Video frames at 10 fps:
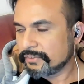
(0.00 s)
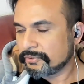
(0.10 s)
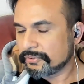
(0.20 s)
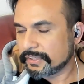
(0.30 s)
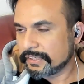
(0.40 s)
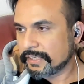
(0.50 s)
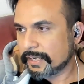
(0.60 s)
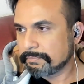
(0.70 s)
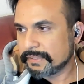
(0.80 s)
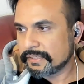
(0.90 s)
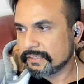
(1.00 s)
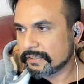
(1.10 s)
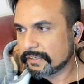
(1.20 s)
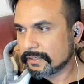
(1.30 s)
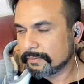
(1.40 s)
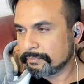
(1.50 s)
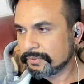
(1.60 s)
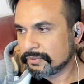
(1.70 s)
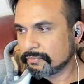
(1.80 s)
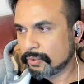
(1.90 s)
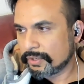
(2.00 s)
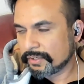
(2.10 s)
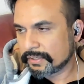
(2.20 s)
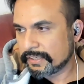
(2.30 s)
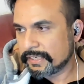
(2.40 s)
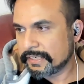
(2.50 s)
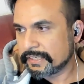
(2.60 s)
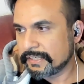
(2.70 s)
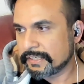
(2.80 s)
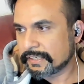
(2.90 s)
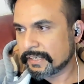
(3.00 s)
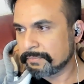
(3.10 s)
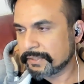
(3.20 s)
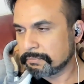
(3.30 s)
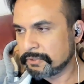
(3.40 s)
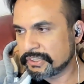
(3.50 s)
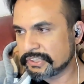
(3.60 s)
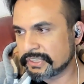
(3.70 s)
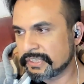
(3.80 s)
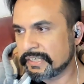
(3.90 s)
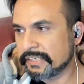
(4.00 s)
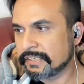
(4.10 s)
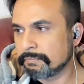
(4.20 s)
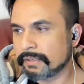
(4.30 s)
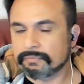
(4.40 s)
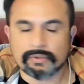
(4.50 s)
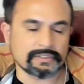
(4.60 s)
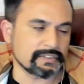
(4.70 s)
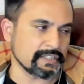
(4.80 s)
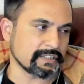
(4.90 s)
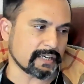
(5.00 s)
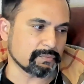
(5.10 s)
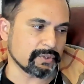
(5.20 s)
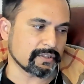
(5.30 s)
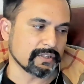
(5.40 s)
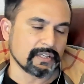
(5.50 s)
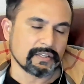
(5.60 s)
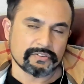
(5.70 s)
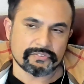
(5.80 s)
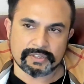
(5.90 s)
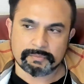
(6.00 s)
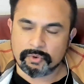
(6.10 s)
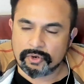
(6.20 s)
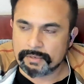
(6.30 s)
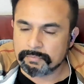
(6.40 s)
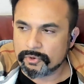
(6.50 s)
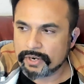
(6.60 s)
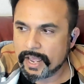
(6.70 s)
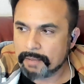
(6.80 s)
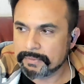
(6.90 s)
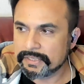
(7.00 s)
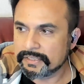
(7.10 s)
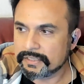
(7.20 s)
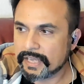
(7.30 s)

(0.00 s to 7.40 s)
It can be work related, it can be communication related, but one thing that we're seeing more and more happening,